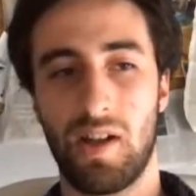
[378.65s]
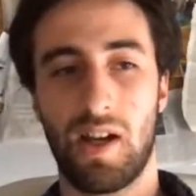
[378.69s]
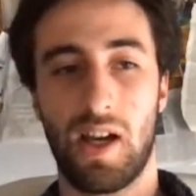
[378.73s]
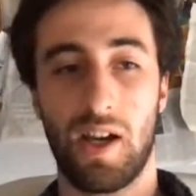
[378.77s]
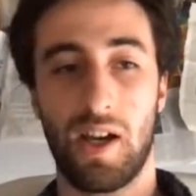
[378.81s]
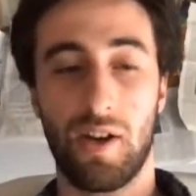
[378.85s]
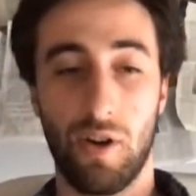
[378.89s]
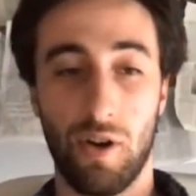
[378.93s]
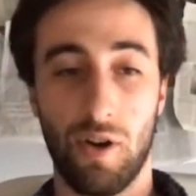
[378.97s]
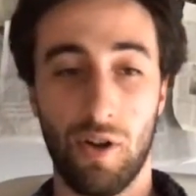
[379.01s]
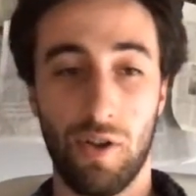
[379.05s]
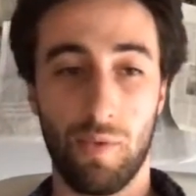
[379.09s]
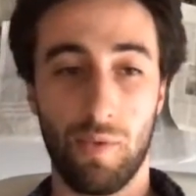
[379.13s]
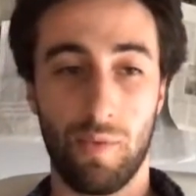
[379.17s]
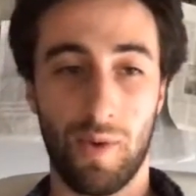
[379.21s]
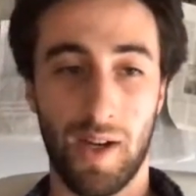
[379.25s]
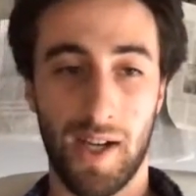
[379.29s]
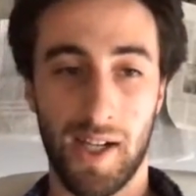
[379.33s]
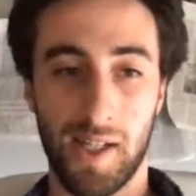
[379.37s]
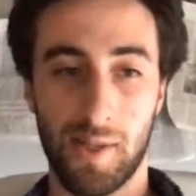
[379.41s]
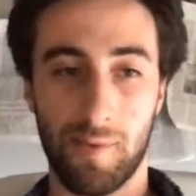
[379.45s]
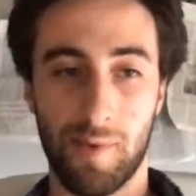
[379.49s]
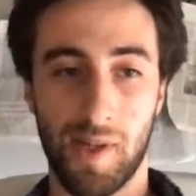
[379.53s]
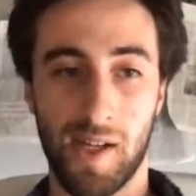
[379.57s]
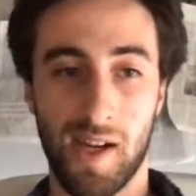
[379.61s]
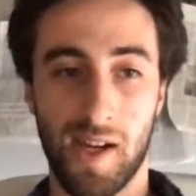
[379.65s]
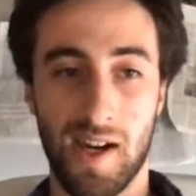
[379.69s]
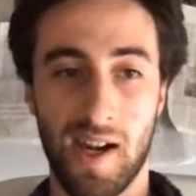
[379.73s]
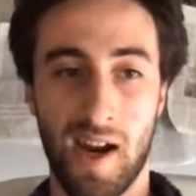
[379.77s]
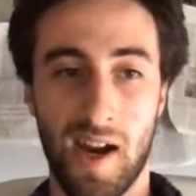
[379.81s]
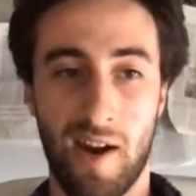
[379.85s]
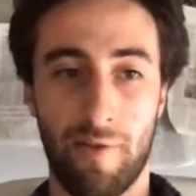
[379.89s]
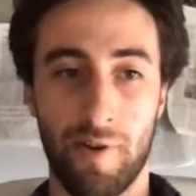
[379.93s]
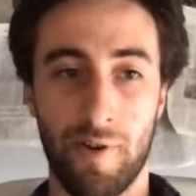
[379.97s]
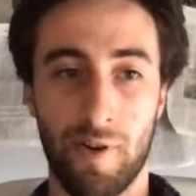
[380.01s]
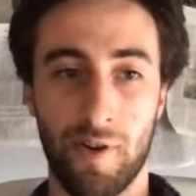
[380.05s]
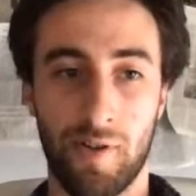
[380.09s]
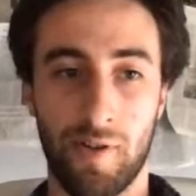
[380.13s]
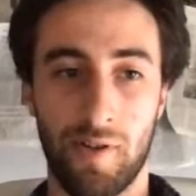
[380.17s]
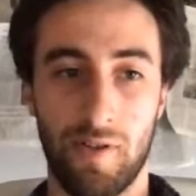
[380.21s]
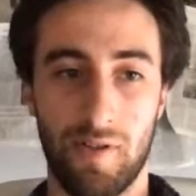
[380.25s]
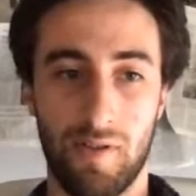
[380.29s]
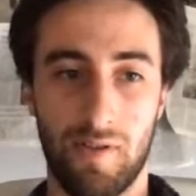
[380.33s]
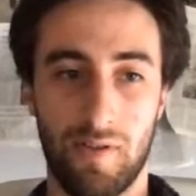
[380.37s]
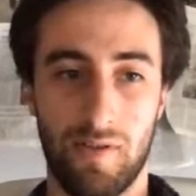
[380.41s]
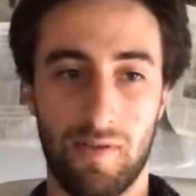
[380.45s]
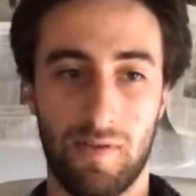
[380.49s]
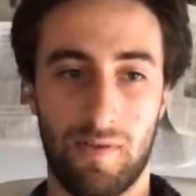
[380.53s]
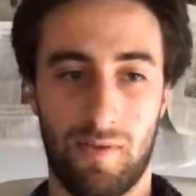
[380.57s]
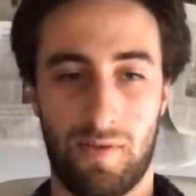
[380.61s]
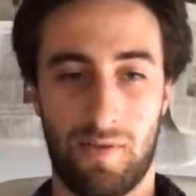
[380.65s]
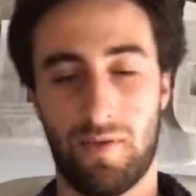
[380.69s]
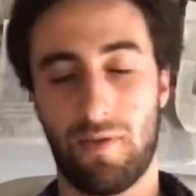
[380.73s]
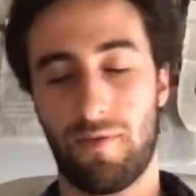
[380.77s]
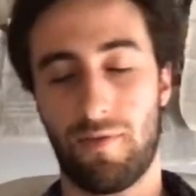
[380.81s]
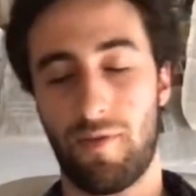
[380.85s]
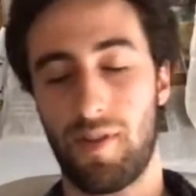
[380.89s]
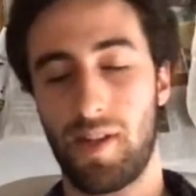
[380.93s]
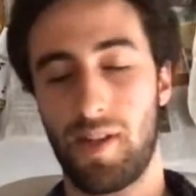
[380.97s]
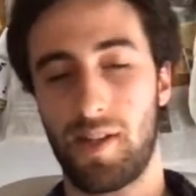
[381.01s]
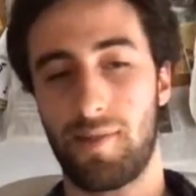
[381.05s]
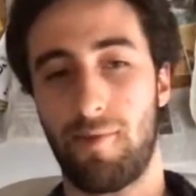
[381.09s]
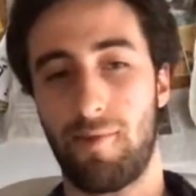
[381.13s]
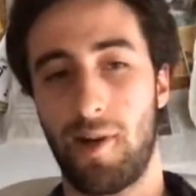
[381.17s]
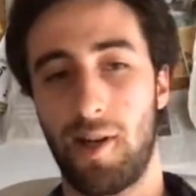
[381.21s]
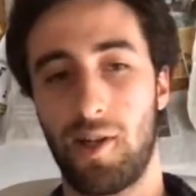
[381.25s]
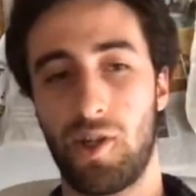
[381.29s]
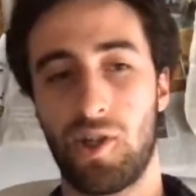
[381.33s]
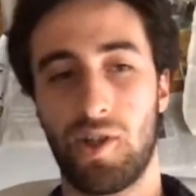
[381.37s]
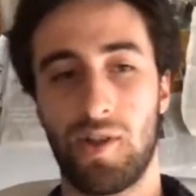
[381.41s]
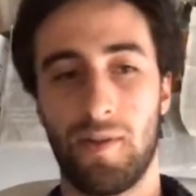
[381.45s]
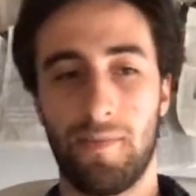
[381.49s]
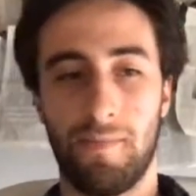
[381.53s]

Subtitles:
And otherwise, we can carry on through this branch.